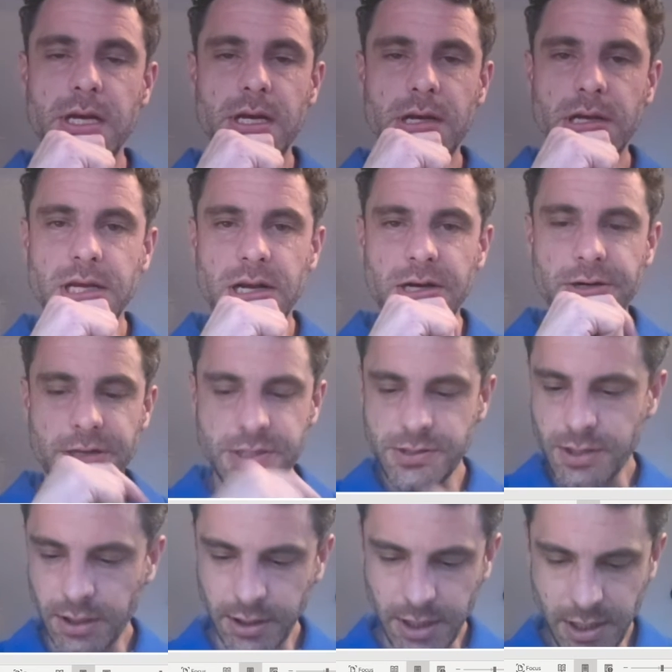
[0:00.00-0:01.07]
You know, there's a
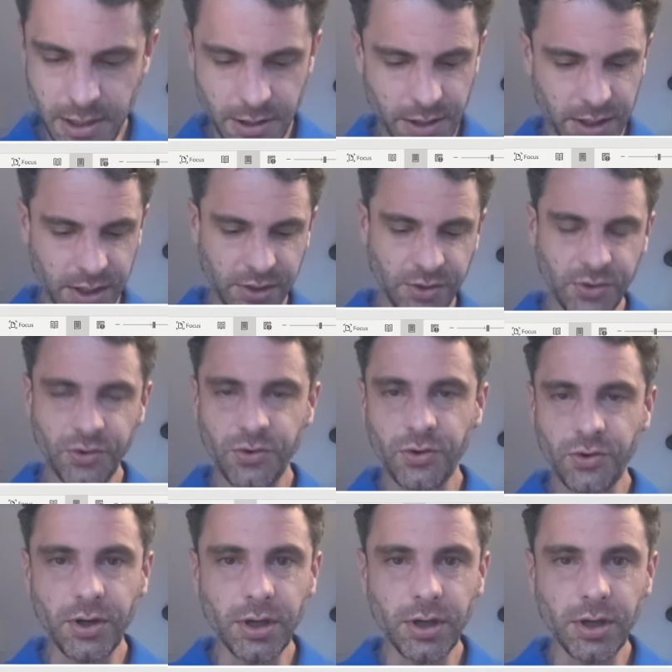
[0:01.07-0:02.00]
lot of things